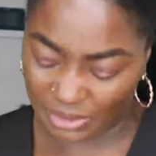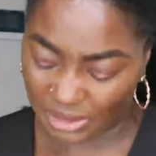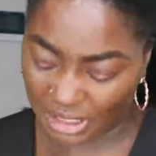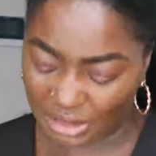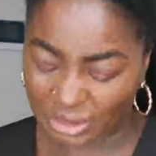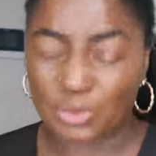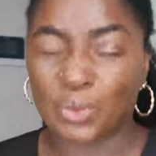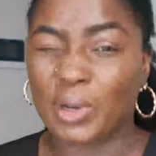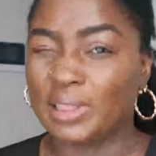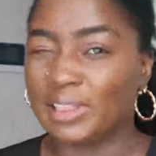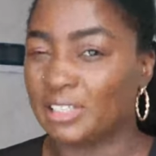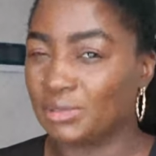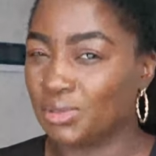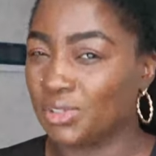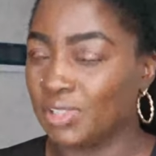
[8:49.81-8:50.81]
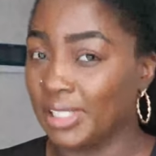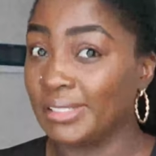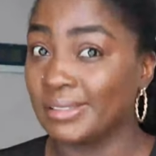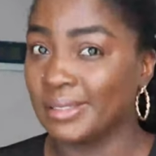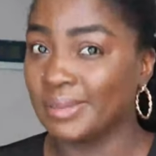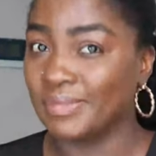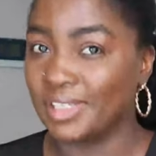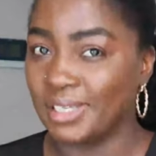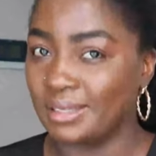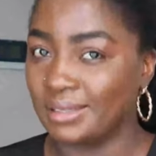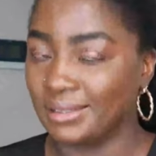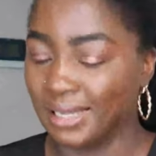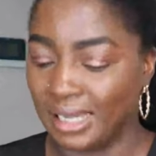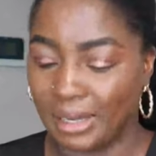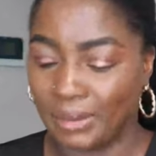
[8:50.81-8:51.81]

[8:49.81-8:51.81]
just wanted to see something.